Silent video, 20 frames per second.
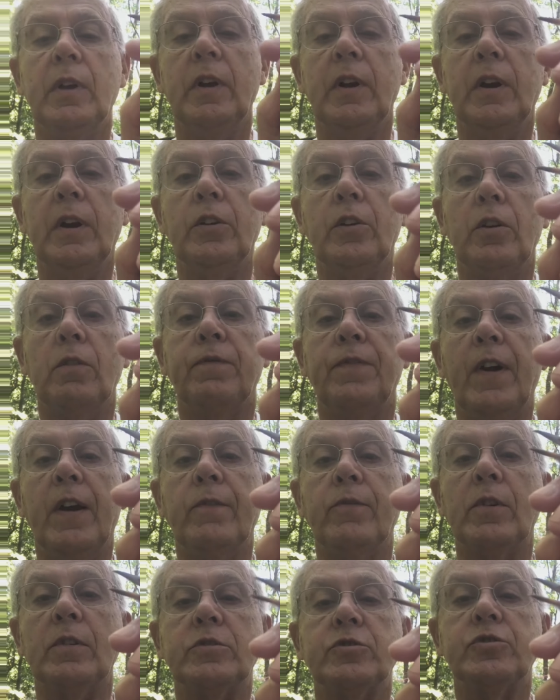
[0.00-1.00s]
and her
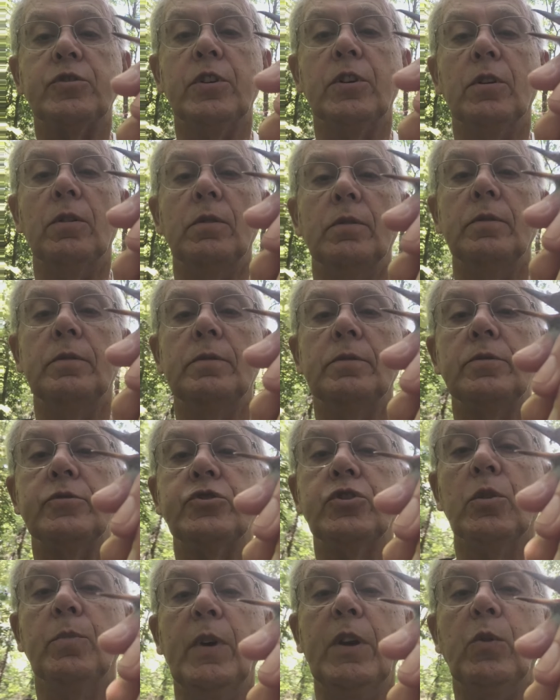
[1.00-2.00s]
favorite still.
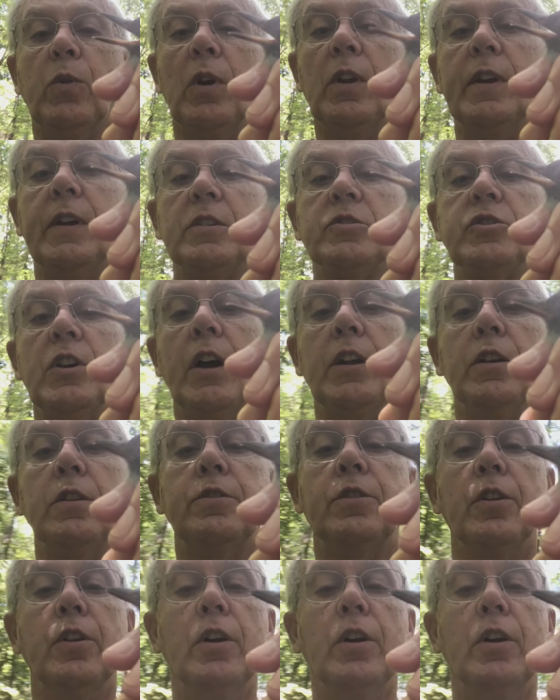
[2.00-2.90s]
She'll be really excited to